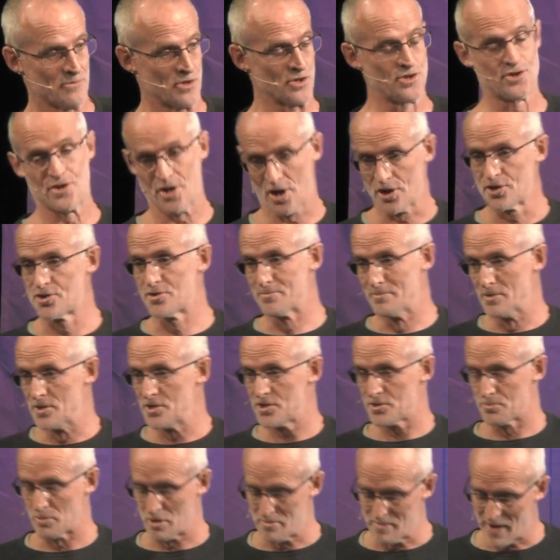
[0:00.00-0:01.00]
the
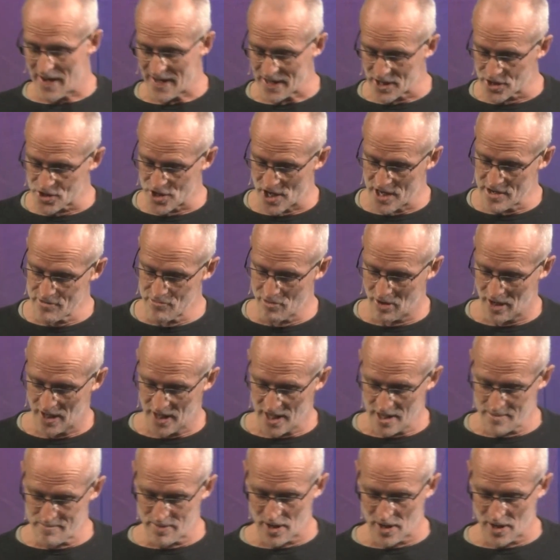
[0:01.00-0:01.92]
judgments we make generally,